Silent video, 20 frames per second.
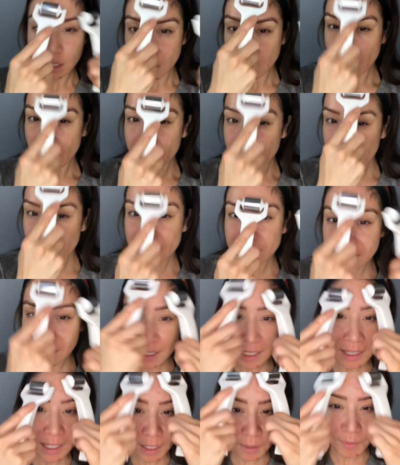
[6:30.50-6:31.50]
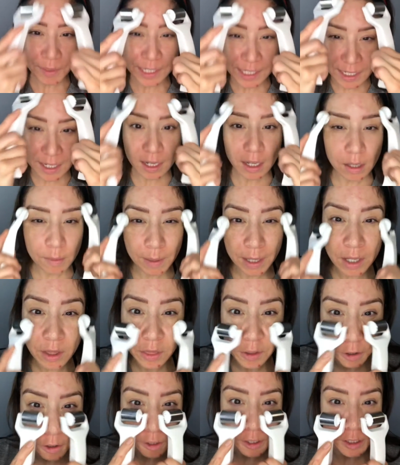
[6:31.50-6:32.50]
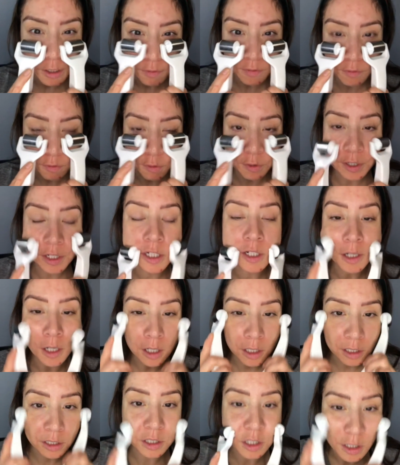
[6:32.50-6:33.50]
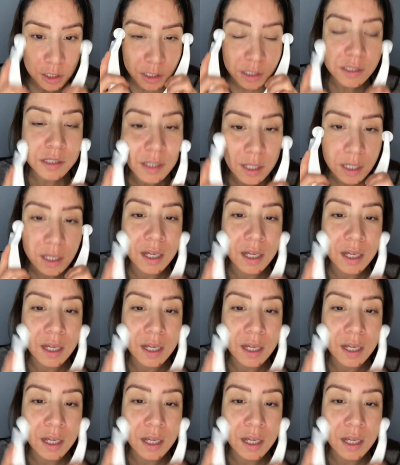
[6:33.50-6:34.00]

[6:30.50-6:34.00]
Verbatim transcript: I'm guessing they retail about 30 to $40.